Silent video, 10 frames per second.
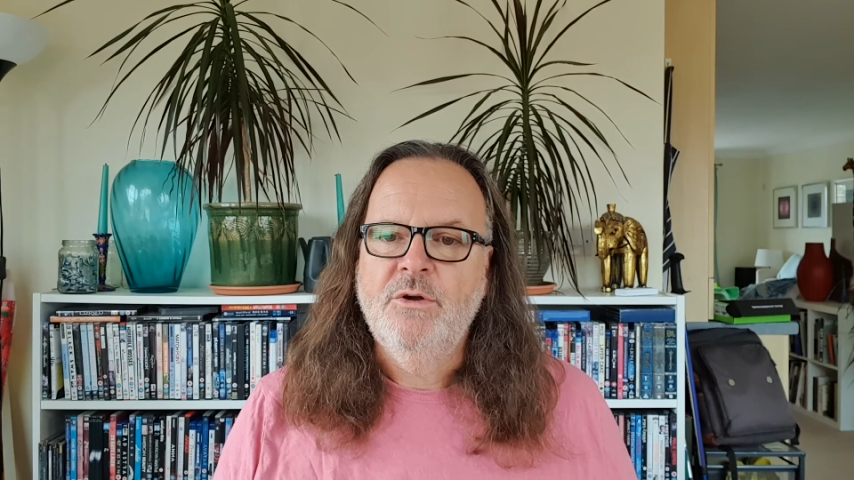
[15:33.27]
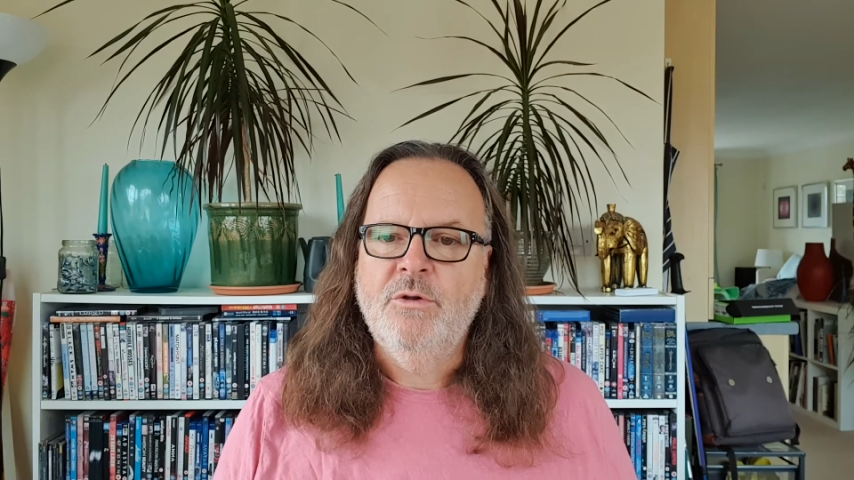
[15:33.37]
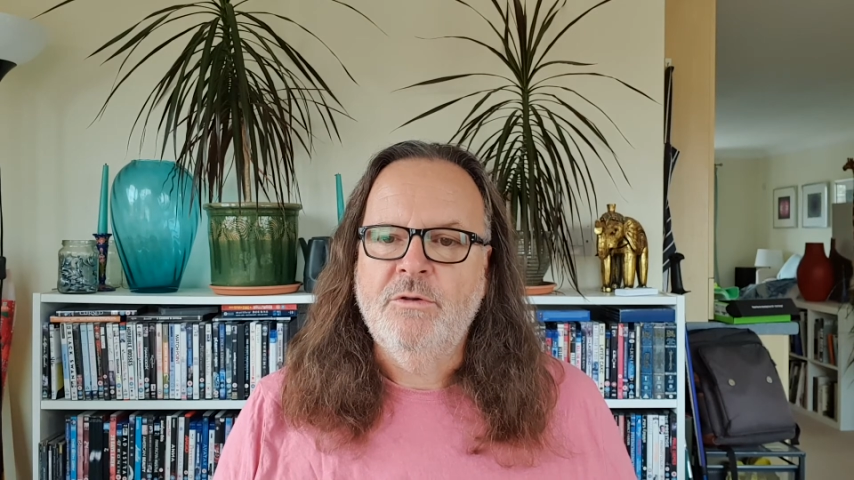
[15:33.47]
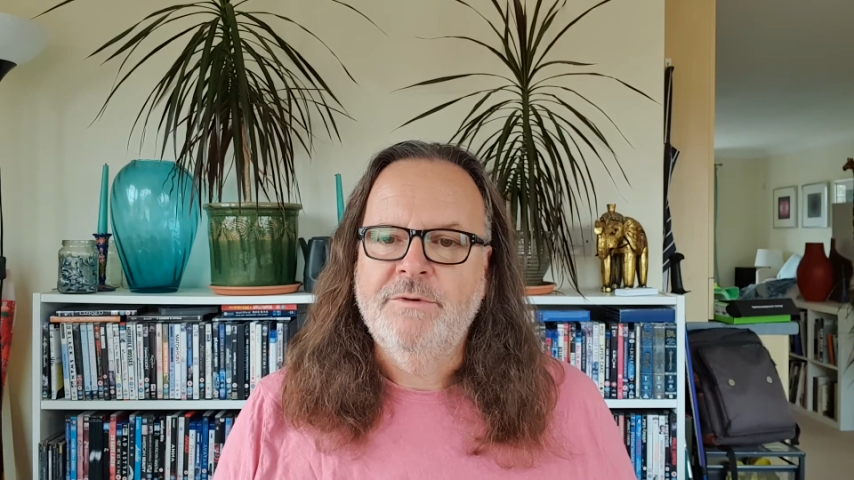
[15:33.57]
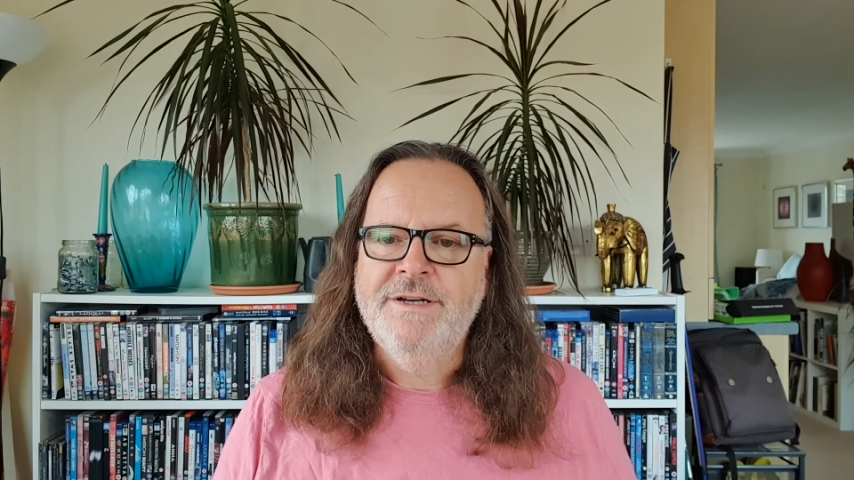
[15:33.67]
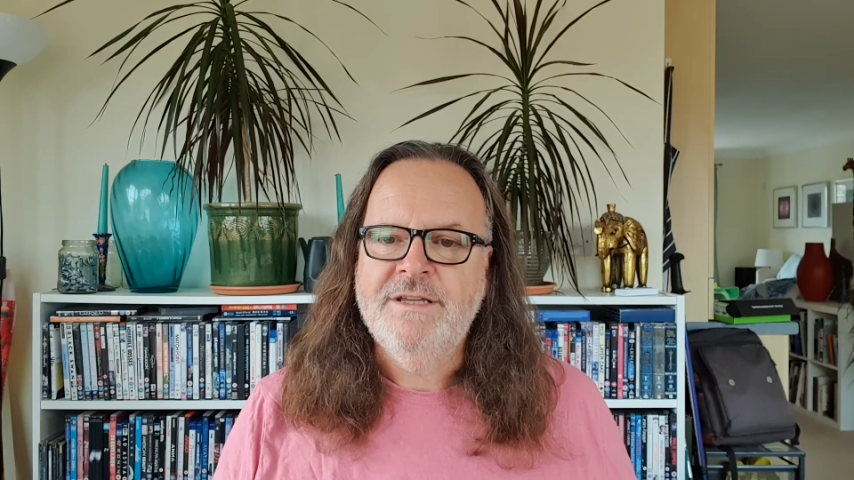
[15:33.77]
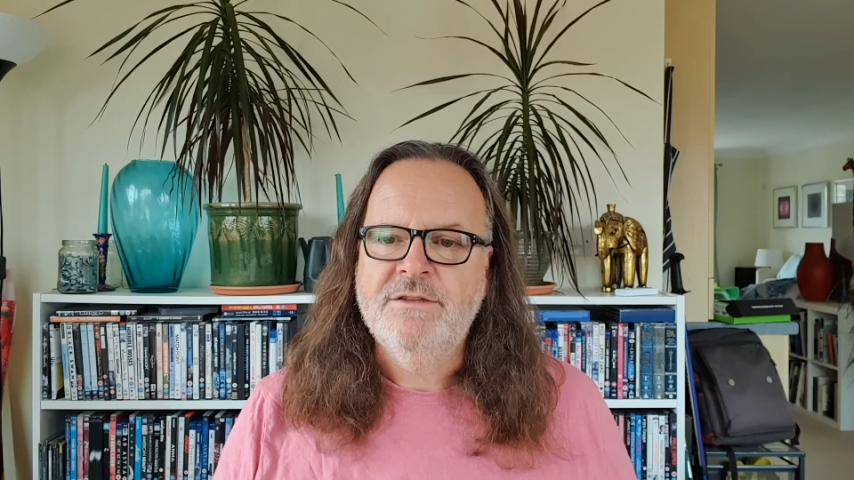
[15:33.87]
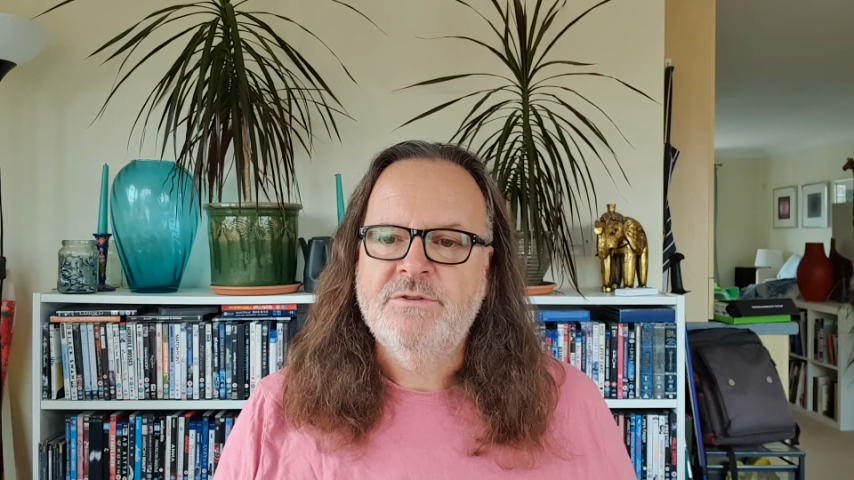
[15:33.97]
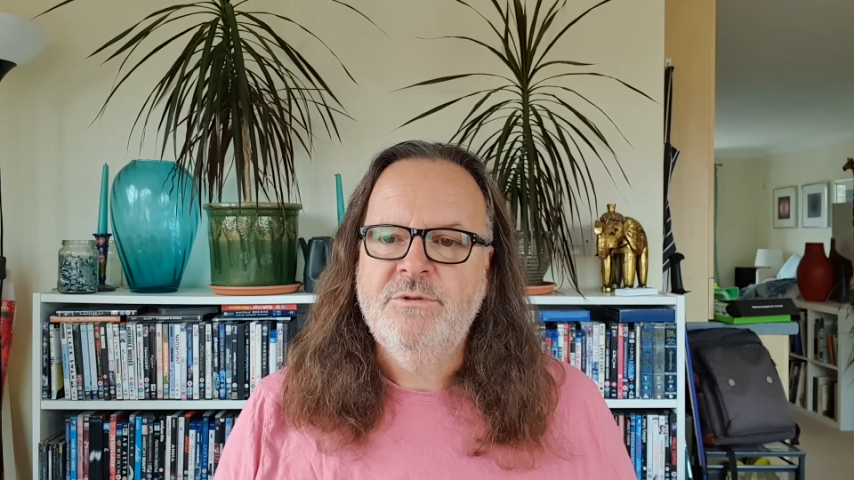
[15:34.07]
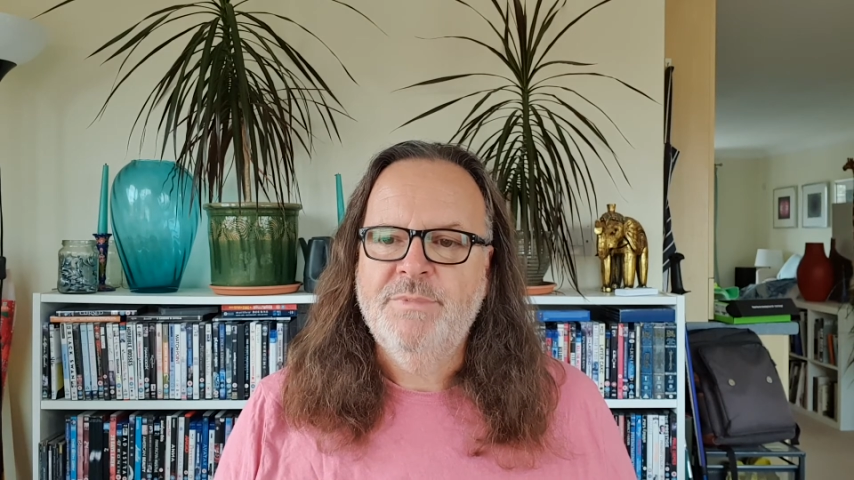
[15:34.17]
Already the
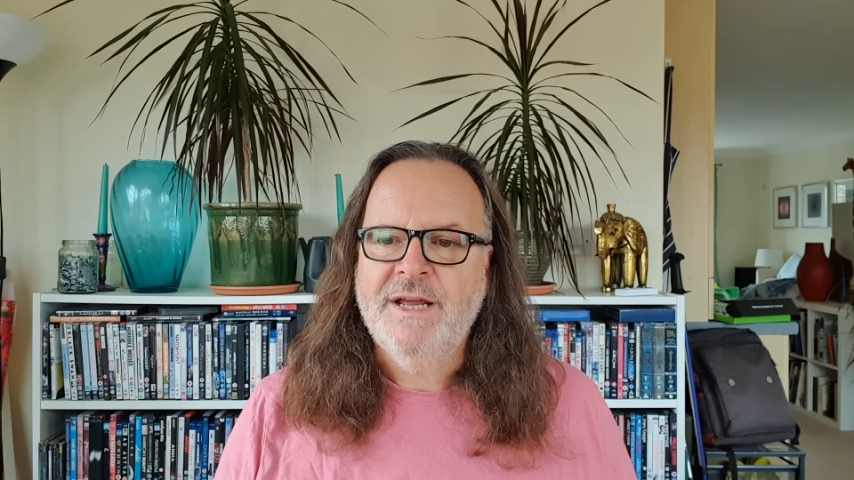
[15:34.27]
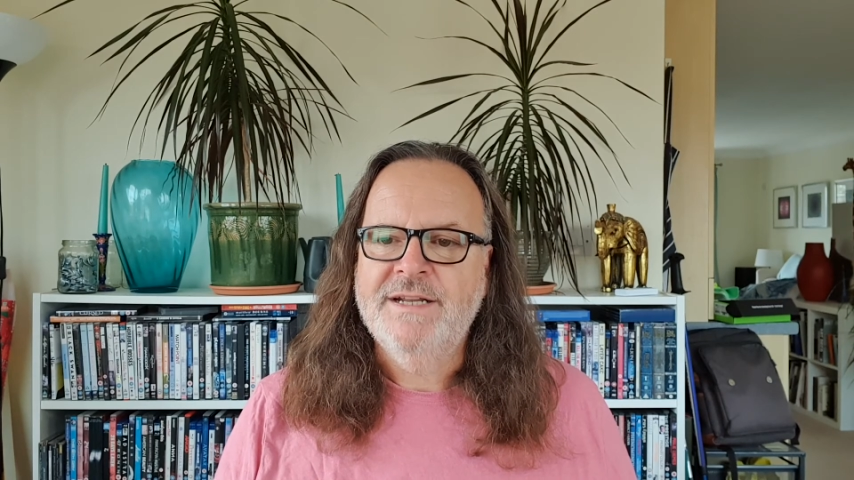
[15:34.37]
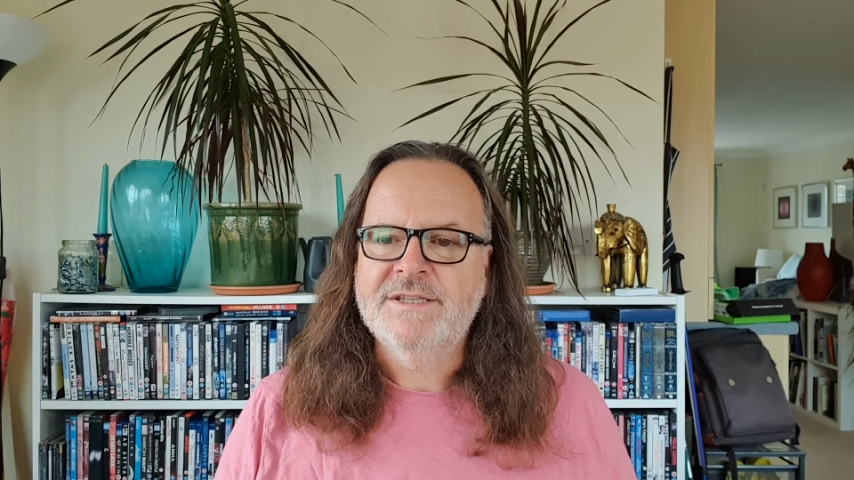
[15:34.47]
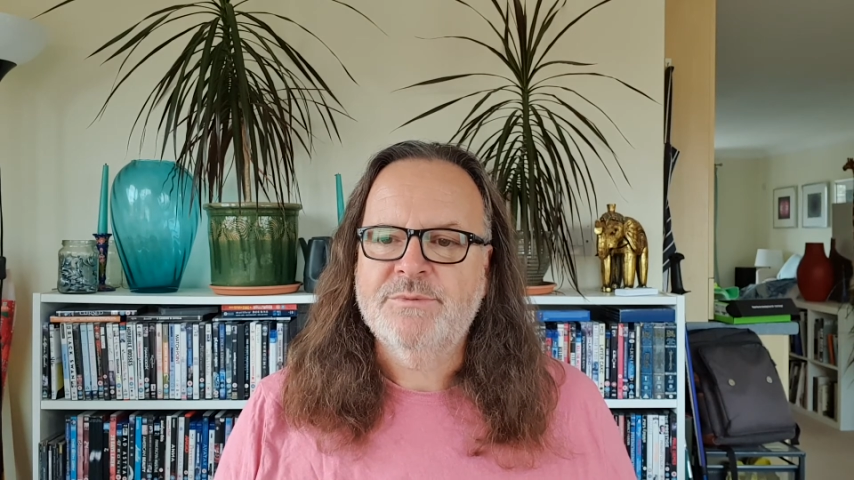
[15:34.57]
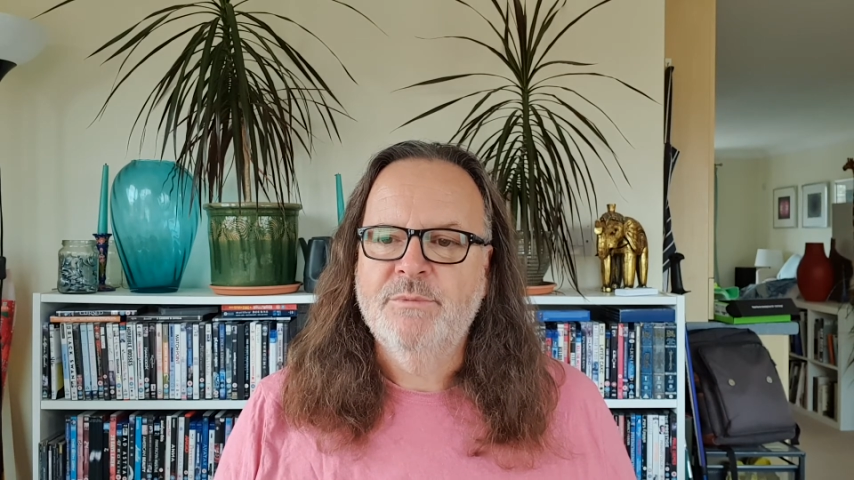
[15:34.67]
two planets